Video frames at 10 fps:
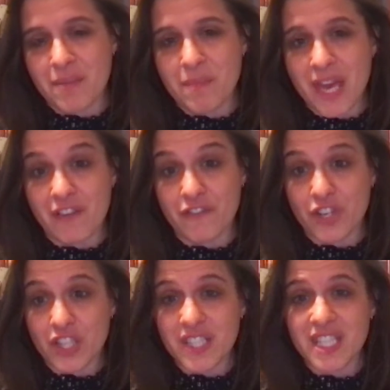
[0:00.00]
May
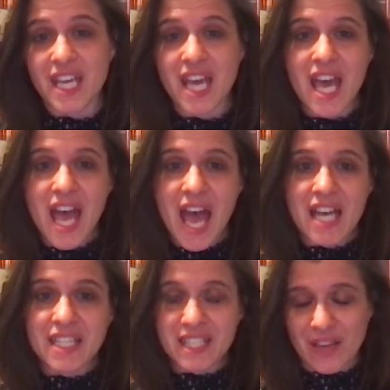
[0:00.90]
1st
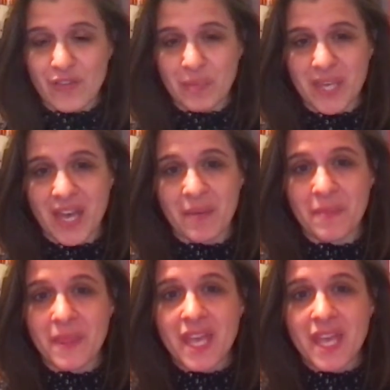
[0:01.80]
at 7 p.m.